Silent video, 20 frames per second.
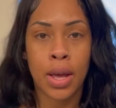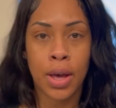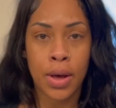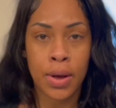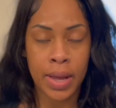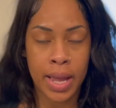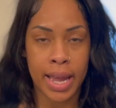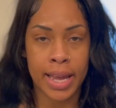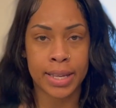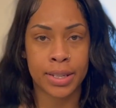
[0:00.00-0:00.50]

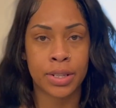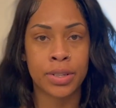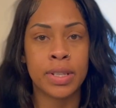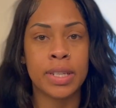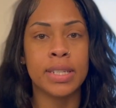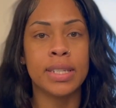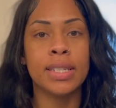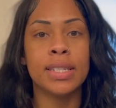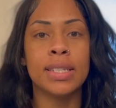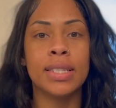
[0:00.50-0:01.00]
Okay, so
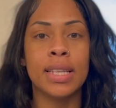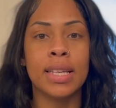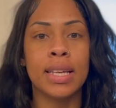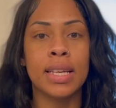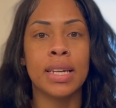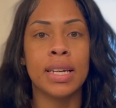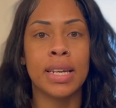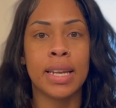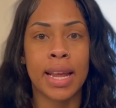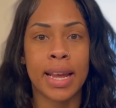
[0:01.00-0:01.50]
this is
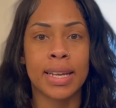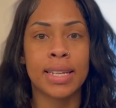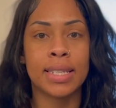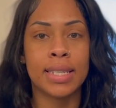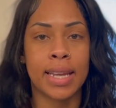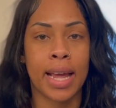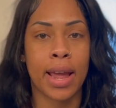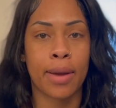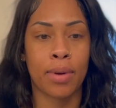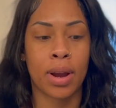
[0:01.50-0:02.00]
the
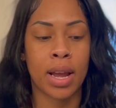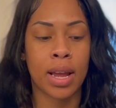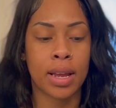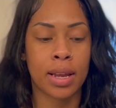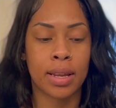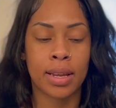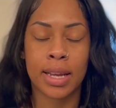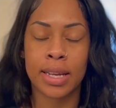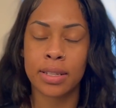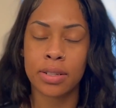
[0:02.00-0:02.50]
next day,
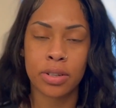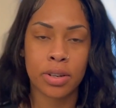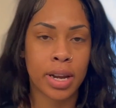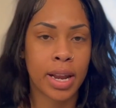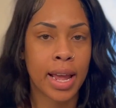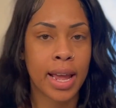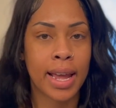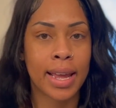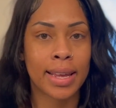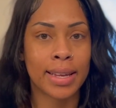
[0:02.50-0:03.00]
right?
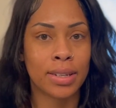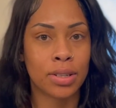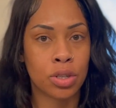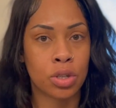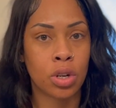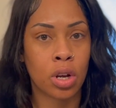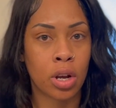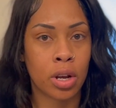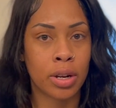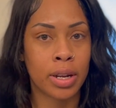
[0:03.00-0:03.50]
Yesterday I
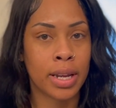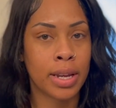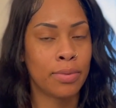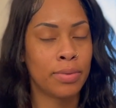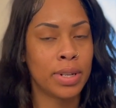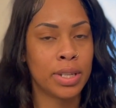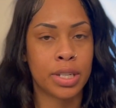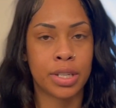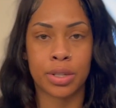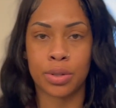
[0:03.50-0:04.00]
installed it,
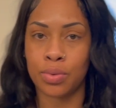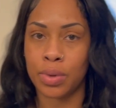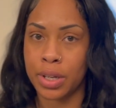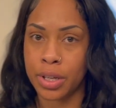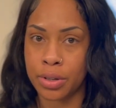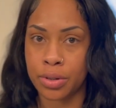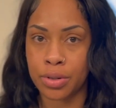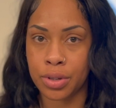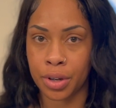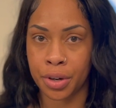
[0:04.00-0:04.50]
which is
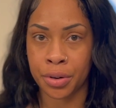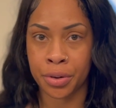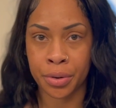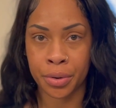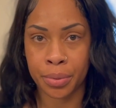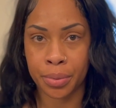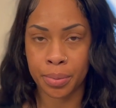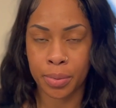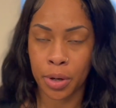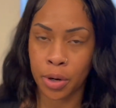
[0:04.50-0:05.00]
what you saw
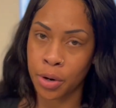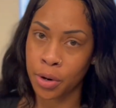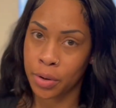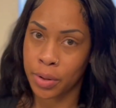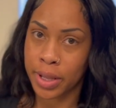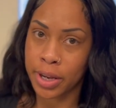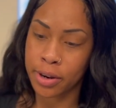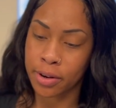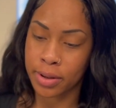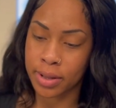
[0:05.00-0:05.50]

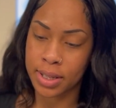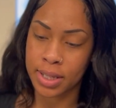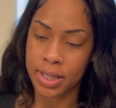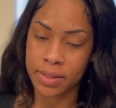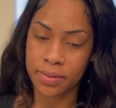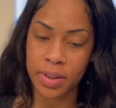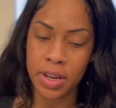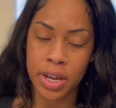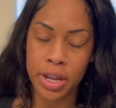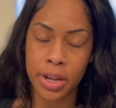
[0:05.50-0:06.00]
earlier in
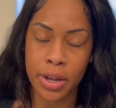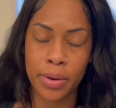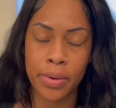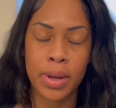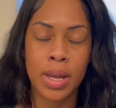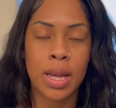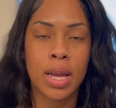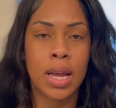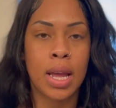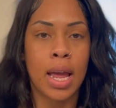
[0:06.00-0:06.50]
this video.
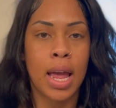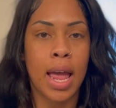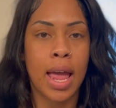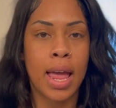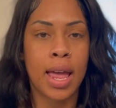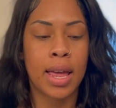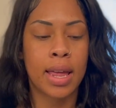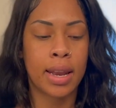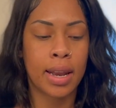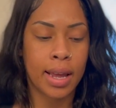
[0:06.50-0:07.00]

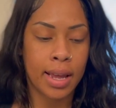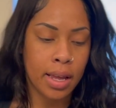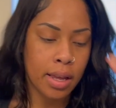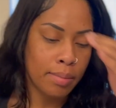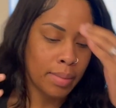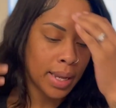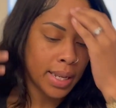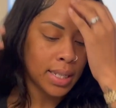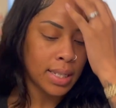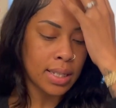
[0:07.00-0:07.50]
And
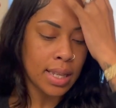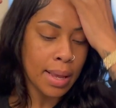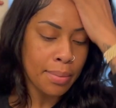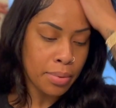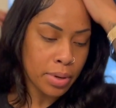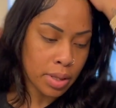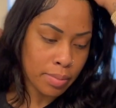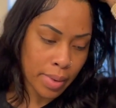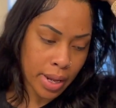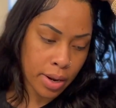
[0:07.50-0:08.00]
I
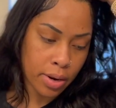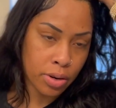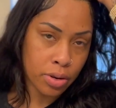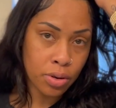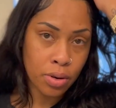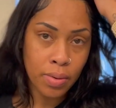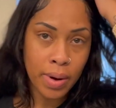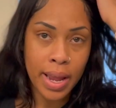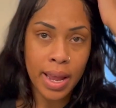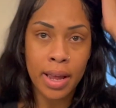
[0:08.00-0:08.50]
slept with my
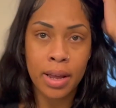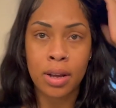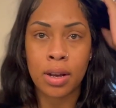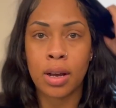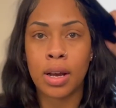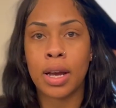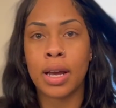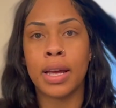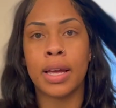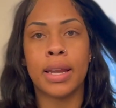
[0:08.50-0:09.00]
do-rag
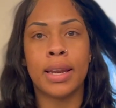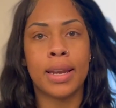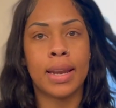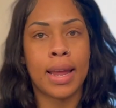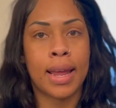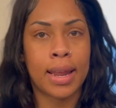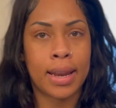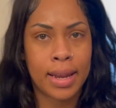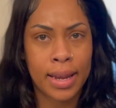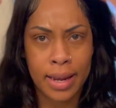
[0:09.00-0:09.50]
on,
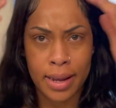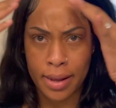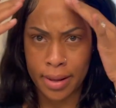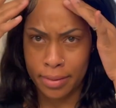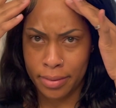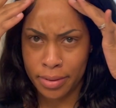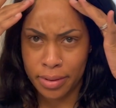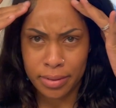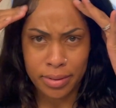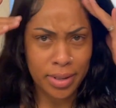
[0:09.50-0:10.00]
and it
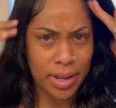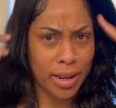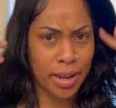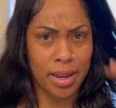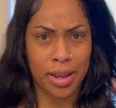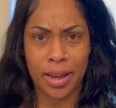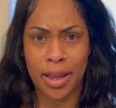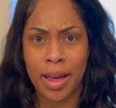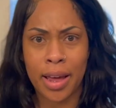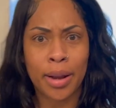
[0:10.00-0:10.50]
looks like
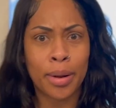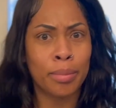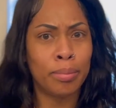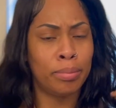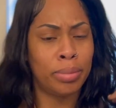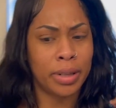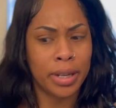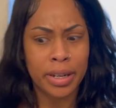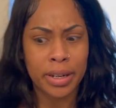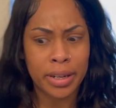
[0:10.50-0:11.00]
it kind of
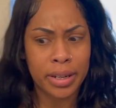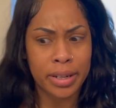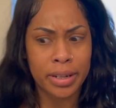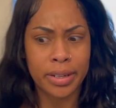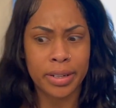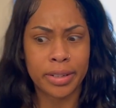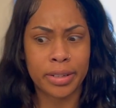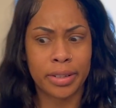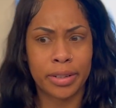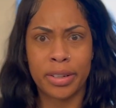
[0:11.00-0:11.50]
blended
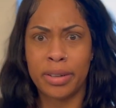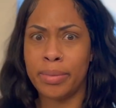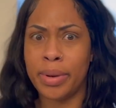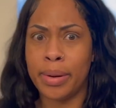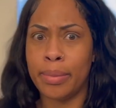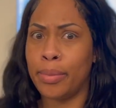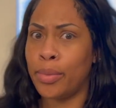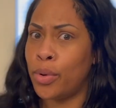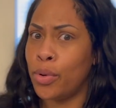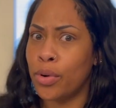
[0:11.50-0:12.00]
just a little
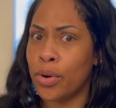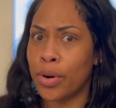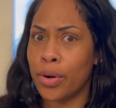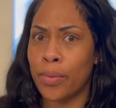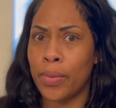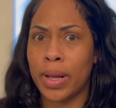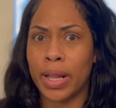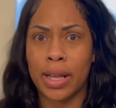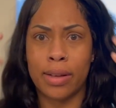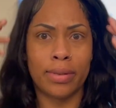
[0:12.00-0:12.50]
bit more
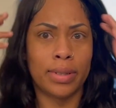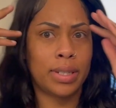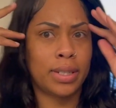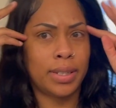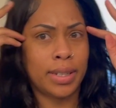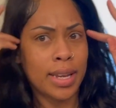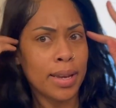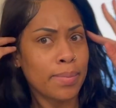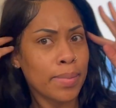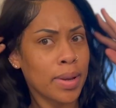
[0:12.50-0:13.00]
while I was
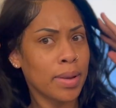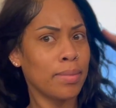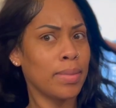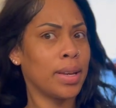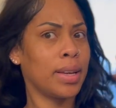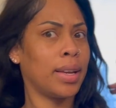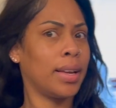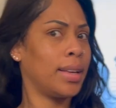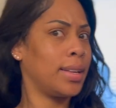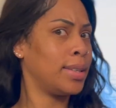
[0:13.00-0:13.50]
sleeping.
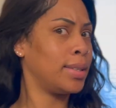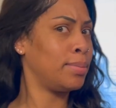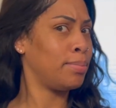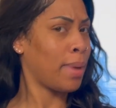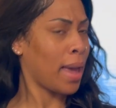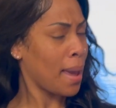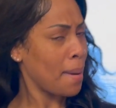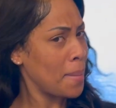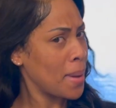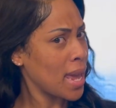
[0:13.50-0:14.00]

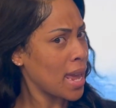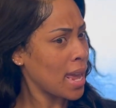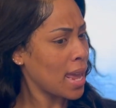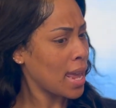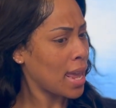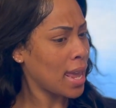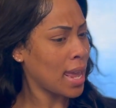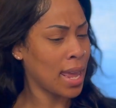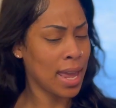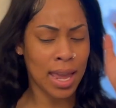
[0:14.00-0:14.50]

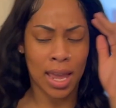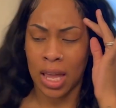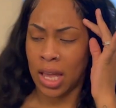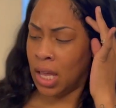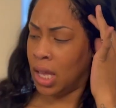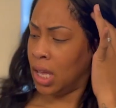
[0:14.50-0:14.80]
Baby,